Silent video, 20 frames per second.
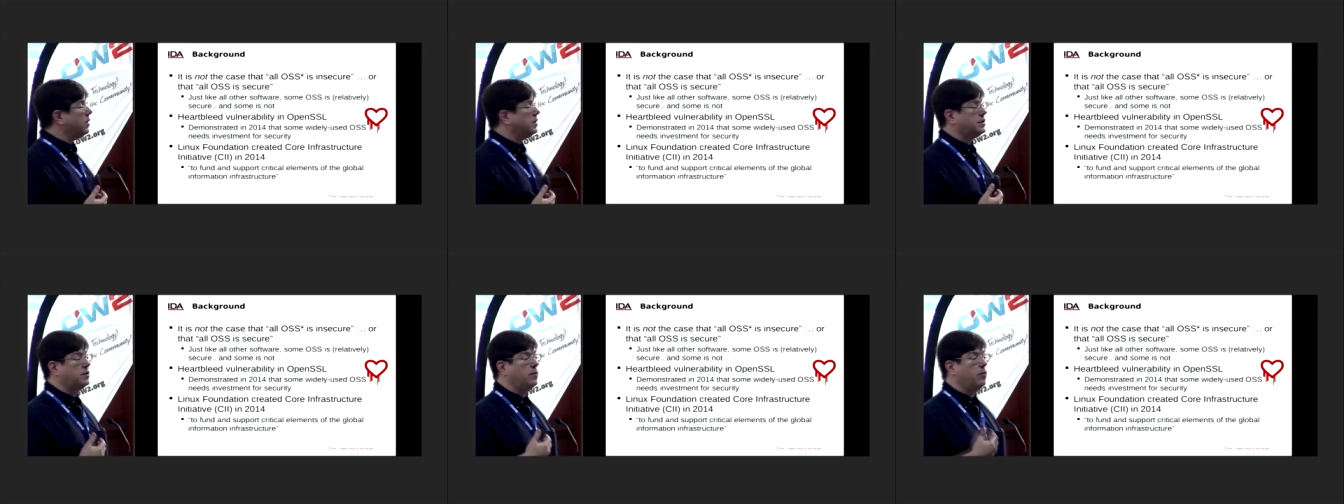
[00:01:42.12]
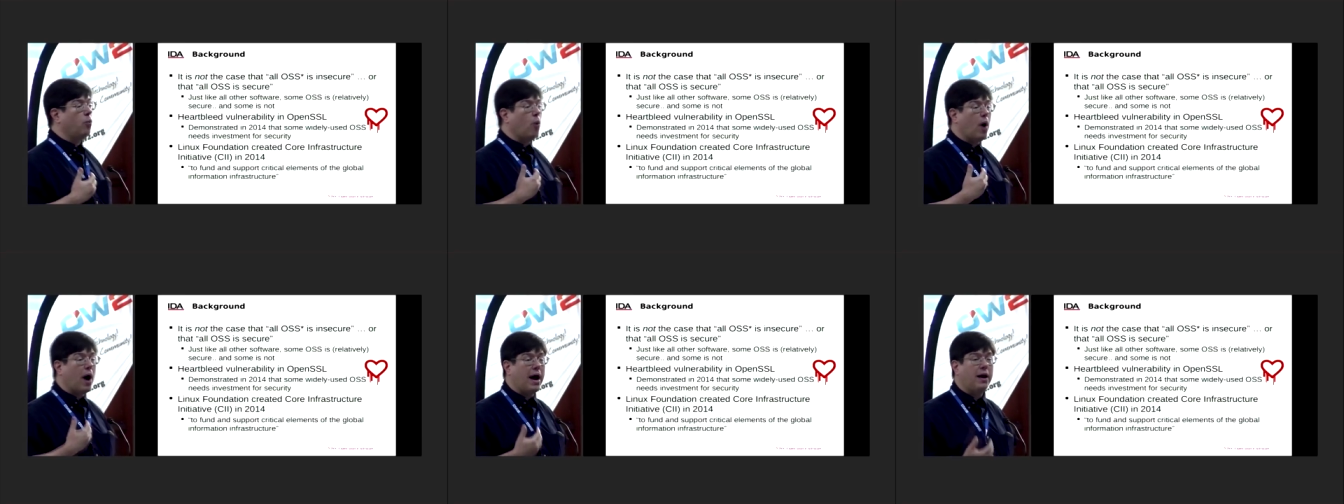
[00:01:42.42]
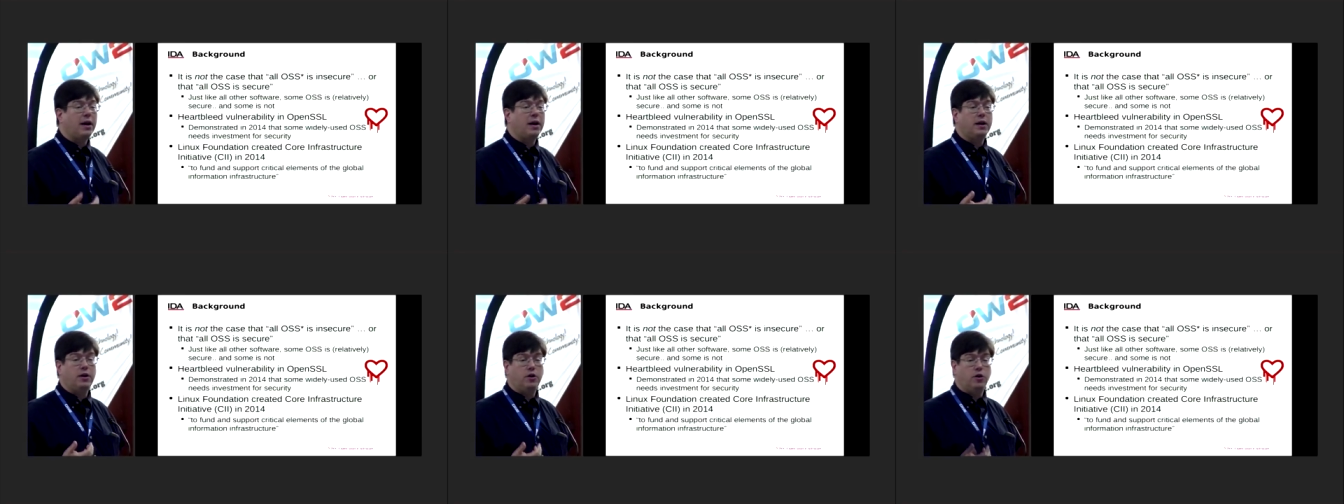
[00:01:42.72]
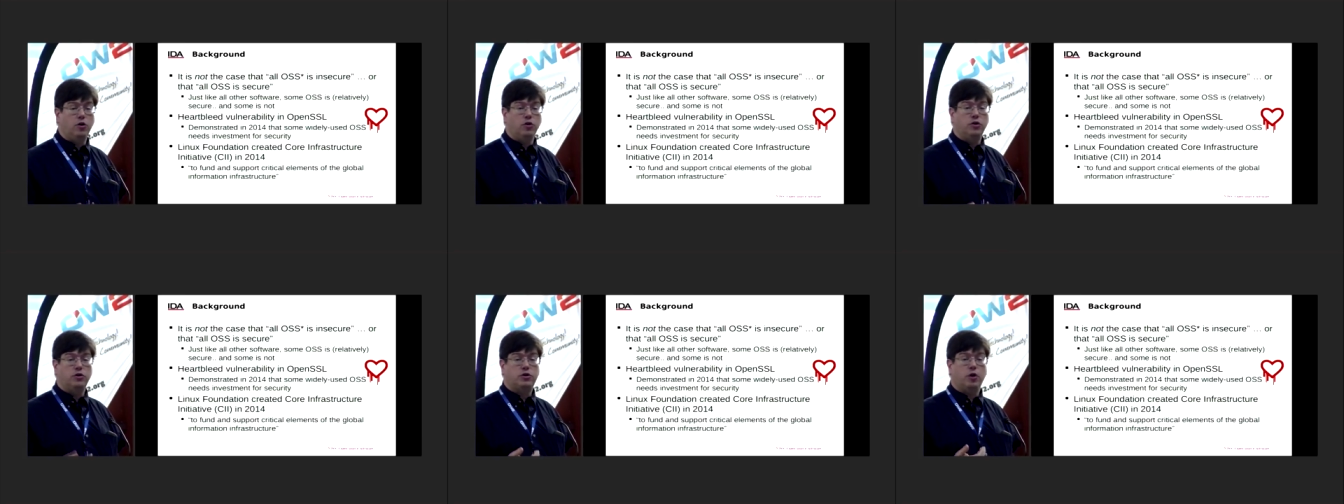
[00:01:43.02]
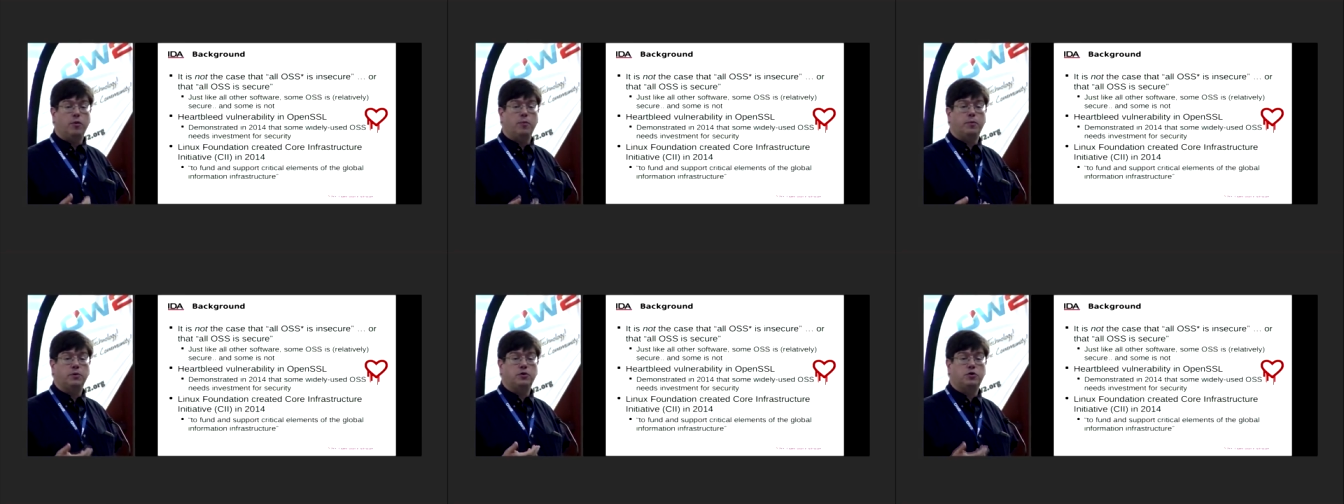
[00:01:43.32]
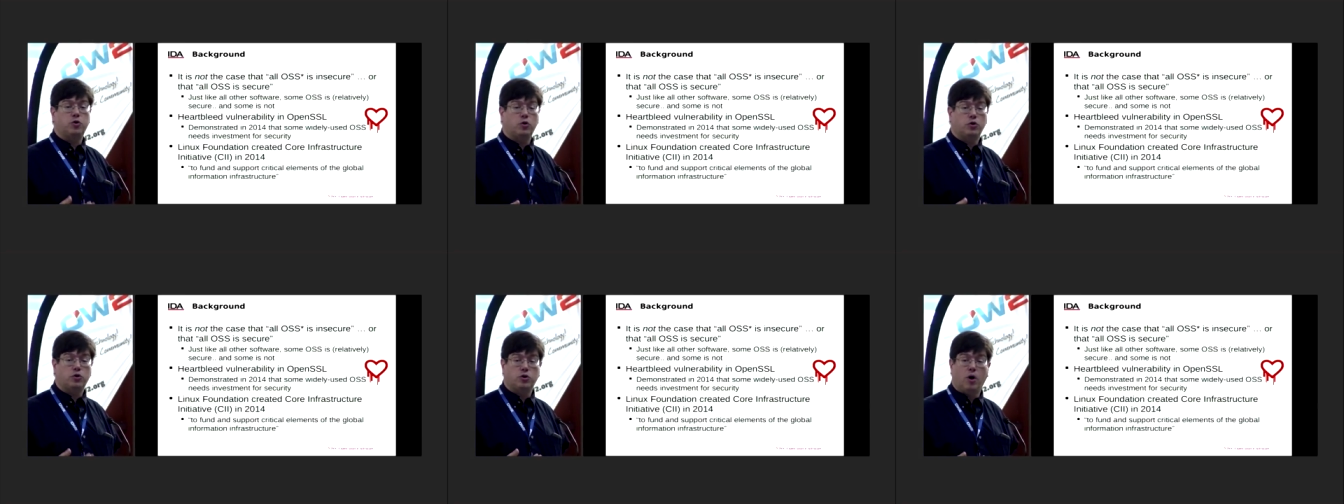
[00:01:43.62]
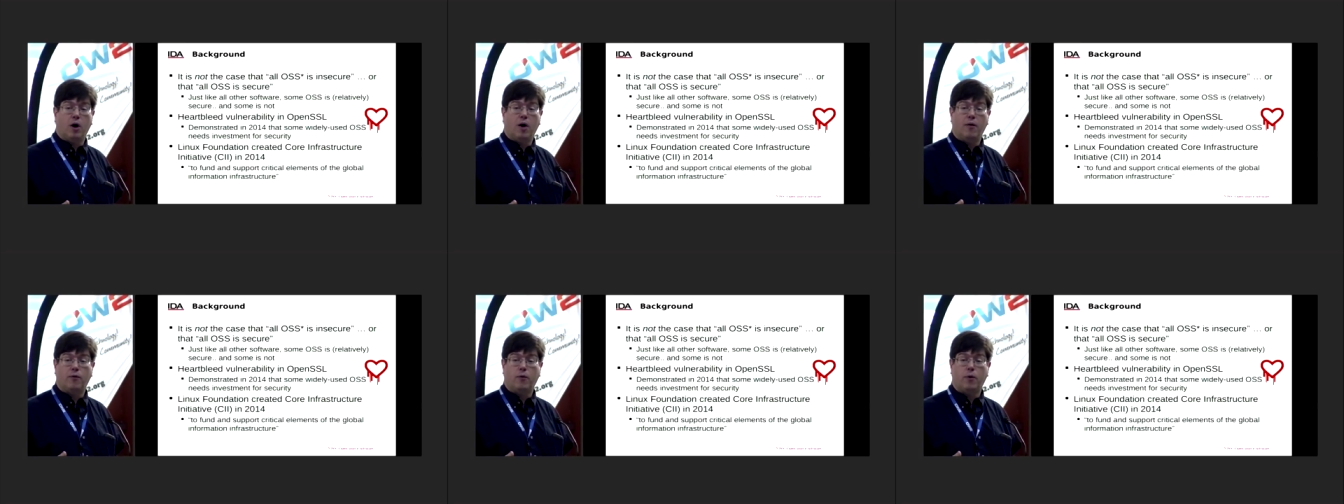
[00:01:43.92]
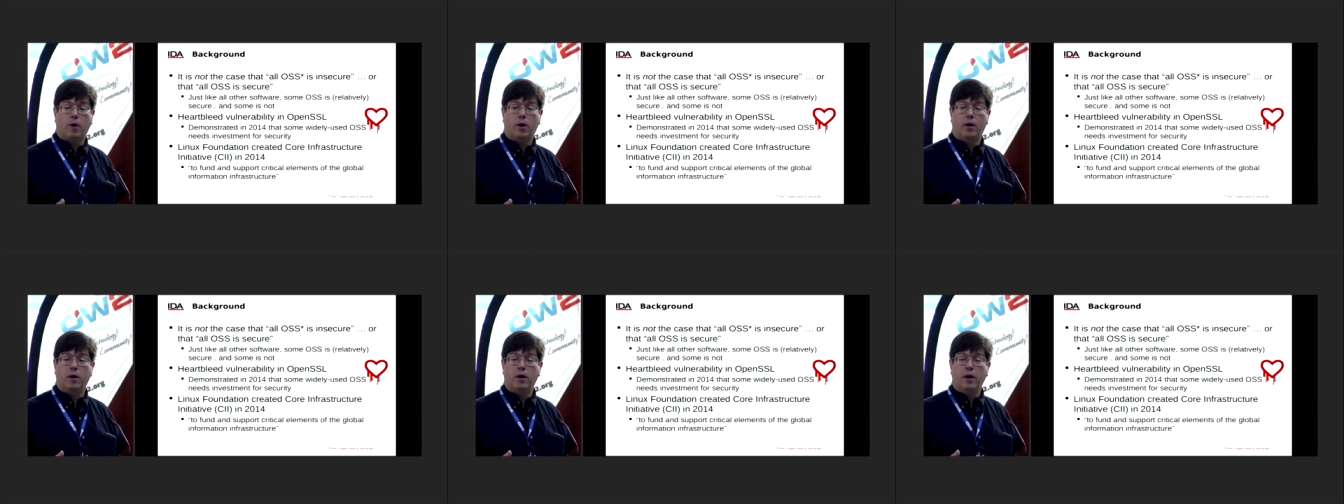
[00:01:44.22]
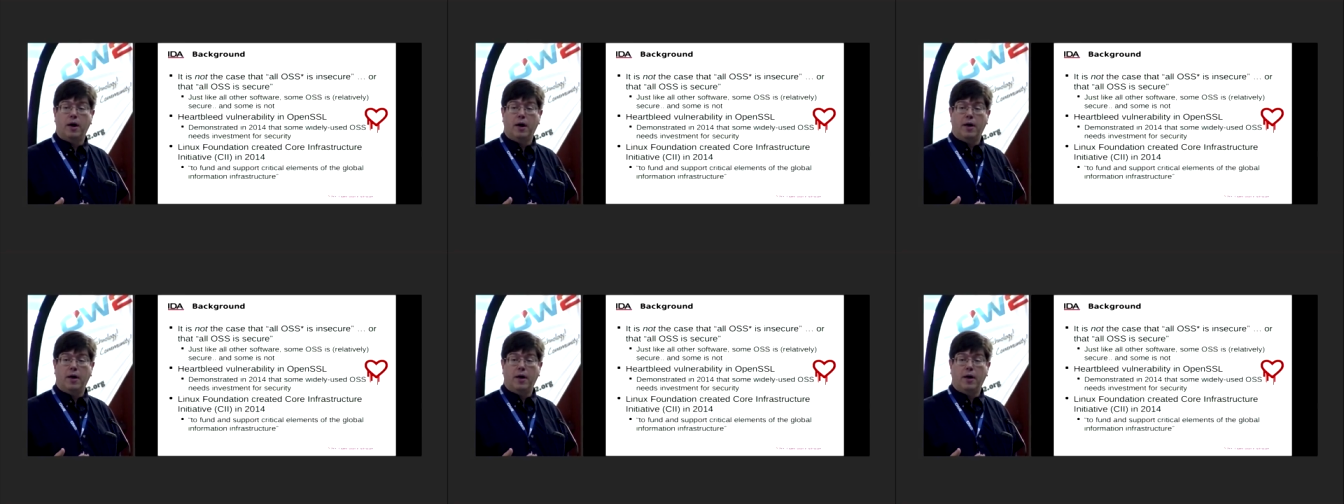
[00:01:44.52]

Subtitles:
some widely used open source software